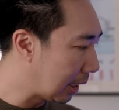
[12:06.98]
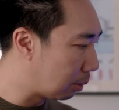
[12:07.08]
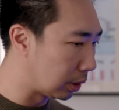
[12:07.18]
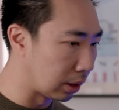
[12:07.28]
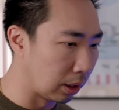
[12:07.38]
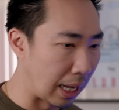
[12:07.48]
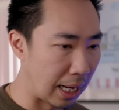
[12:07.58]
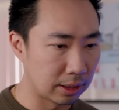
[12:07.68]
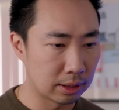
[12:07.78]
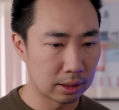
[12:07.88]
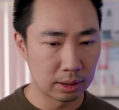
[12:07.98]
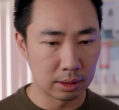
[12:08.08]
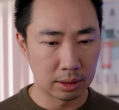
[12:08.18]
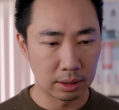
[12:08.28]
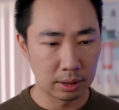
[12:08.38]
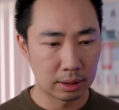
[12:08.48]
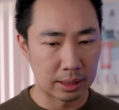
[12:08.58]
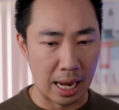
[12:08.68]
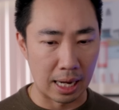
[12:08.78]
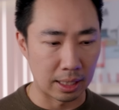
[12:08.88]
that was the last
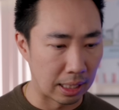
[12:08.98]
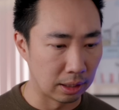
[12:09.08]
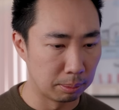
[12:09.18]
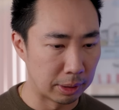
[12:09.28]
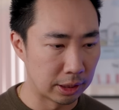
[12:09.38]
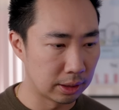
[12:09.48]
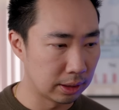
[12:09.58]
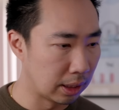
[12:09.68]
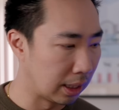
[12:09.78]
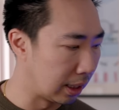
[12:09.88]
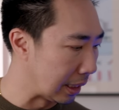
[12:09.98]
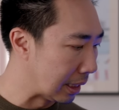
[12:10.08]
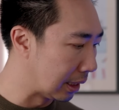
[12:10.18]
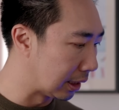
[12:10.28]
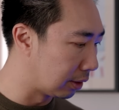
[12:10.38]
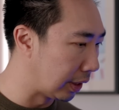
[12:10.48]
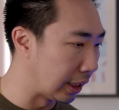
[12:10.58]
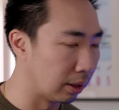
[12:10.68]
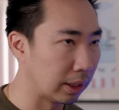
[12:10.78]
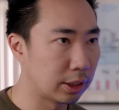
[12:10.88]
tech element in this
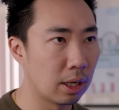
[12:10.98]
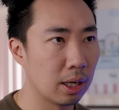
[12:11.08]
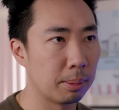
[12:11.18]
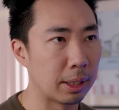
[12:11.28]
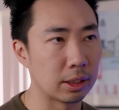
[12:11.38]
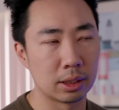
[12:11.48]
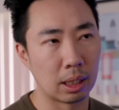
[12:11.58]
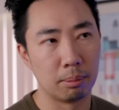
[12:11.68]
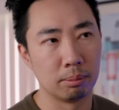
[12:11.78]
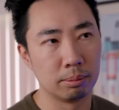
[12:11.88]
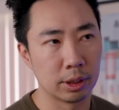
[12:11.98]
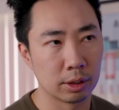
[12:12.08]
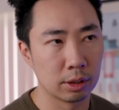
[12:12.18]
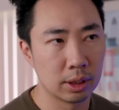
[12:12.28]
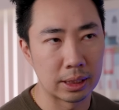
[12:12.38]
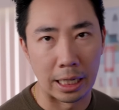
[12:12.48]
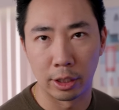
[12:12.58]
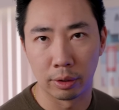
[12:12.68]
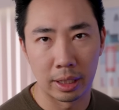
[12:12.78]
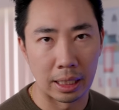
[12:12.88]
video. Let's talk about some just
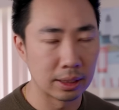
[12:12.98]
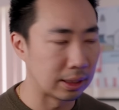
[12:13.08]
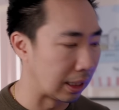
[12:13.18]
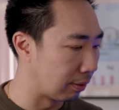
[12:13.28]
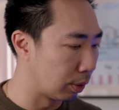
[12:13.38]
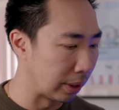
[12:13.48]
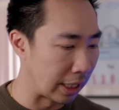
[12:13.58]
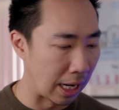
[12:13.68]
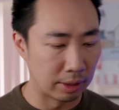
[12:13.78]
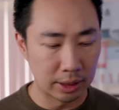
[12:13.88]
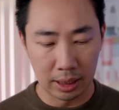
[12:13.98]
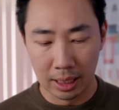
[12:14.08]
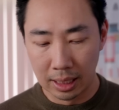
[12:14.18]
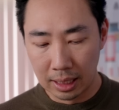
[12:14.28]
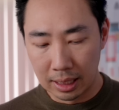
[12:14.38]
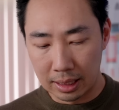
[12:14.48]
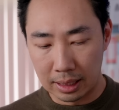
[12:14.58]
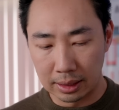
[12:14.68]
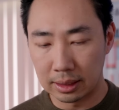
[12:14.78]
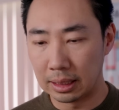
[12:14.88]
standard things that everyone carries.
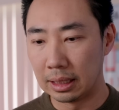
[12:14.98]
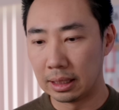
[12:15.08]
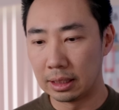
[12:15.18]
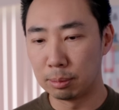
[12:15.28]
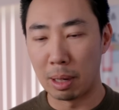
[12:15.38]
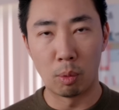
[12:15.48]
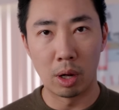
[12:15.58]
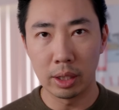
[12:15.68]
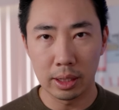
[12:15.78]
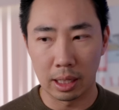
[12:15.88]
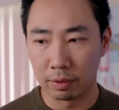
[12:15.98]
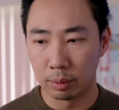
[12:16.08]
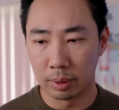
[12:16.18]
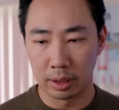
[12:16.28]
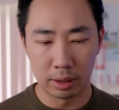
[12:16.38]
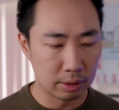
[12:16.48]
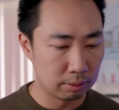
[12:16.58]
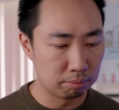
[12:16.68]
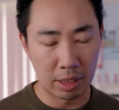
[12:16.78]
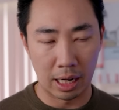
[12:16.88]
This is my wallet.
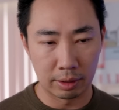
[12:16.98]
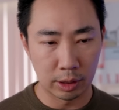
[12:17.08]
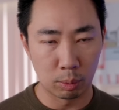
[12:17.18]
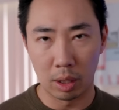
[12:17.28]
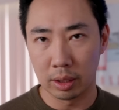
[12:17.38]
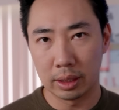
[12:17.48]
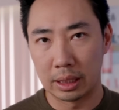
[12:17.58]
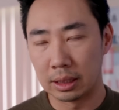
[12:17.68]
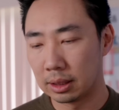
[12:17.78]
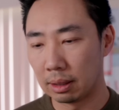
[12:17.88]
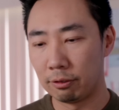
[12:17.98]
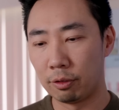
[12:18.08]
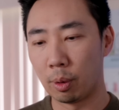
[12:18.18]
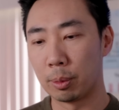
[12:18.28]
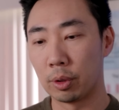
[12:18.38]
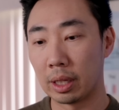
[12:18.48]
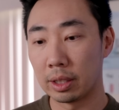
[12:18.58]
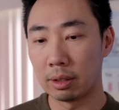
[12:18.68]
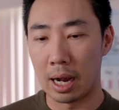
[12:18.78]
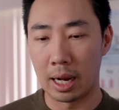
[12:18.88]
Everyone carries a wallet in some form or
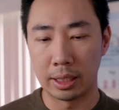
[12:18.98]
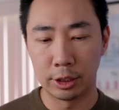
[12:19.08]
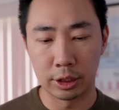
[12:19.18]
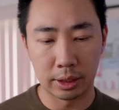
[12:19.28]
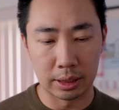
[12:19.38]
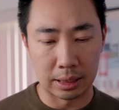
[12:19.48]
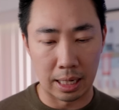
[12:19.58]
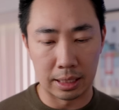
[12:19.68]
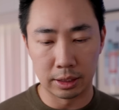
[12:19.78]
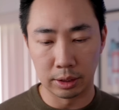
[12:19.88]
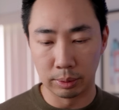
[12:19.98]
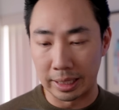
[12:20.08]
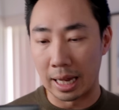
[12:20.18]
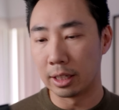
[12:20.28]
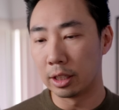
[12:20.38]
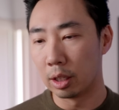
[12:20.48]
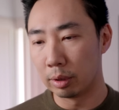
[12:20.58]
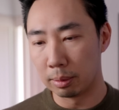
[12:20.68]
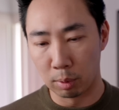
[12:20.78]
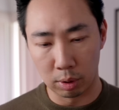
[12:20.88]
another. I just decided to, again, go
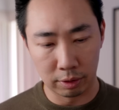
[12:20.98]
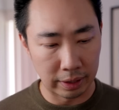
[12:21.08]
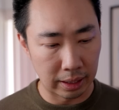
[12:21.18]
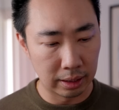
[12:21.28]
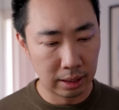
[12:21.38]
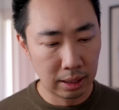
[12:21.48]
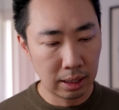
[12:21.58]
with more of a